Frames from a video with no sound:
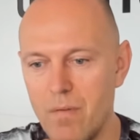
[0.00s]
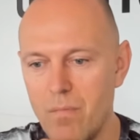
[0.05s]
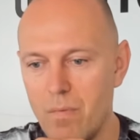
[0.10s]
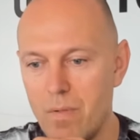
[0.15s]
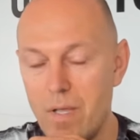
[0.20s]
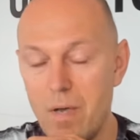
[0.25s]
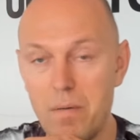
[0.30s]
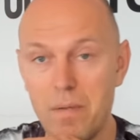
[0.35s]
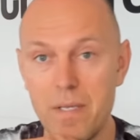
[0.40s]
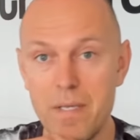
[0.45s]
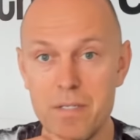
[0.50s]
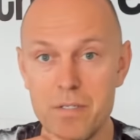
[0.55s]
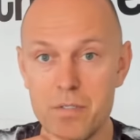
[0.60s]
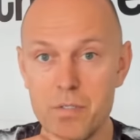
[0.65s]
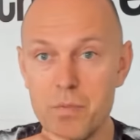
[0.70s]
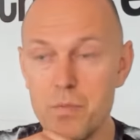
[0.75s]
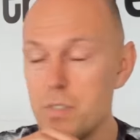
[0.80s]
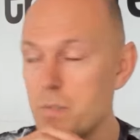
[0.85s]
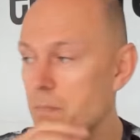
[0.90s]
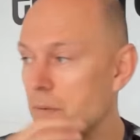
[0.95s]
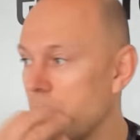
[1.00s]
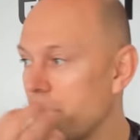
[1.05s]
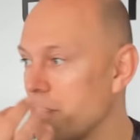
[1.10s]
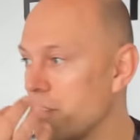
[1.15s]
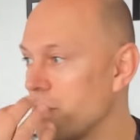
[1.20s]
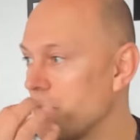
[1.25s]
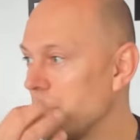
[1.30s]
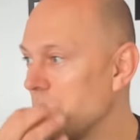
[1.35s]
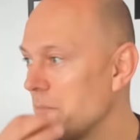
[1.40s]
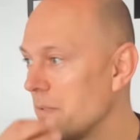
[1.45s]
without getting too
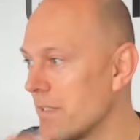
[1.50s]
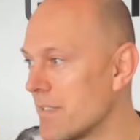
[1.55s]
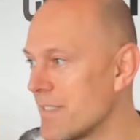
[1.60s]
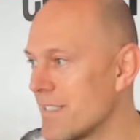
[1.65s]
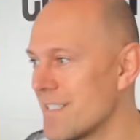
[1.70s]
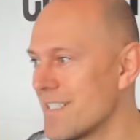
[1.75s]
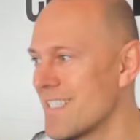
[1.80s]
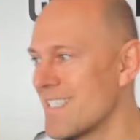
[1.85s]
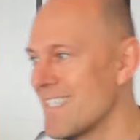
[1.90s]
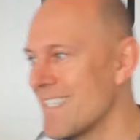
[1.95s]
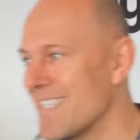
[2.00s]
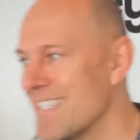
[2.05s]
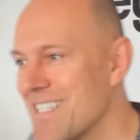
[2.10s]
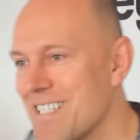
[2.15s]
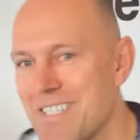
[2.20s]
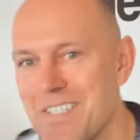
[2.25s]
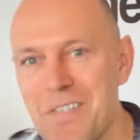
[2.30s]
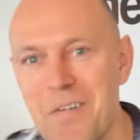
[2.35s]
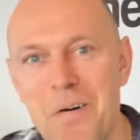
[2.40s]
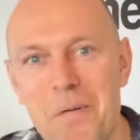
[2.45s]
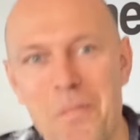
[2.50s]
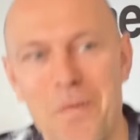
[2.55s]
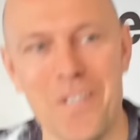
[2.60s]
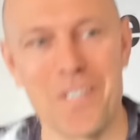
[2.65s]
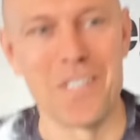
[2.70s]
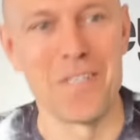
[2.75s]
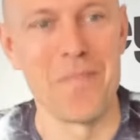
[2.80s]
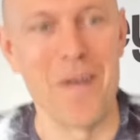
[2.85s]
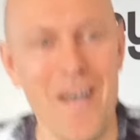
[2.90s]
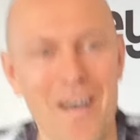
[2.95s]
spiritual, because this, this is not what
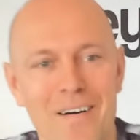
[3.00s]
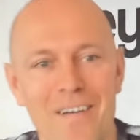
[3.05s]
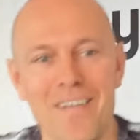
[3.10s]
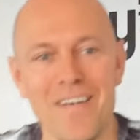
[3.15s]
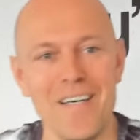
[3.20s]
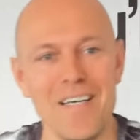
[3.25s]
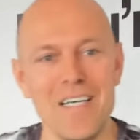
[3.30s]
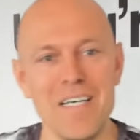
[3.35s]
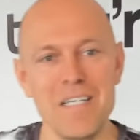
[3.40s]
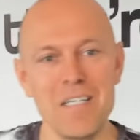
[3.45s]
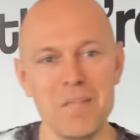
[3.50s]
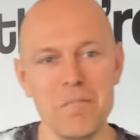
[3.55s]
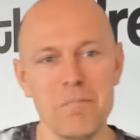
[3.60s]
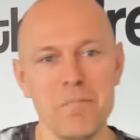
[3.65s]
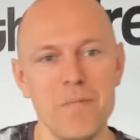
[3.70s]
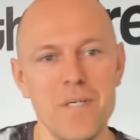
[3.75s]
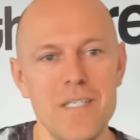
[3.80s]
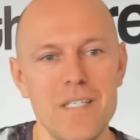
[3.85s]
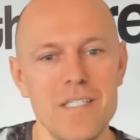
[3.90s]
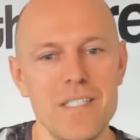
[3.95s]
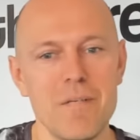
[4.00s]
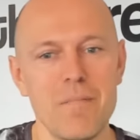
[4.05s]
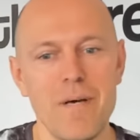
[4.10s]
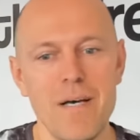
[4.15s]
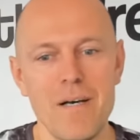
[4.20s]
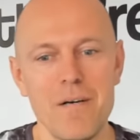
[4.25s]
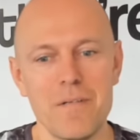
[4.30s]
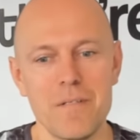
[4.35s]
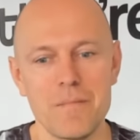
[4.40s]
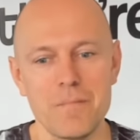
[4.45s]
it's about, but it's
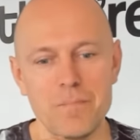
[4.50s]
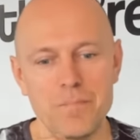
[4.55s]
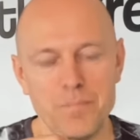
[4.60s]
about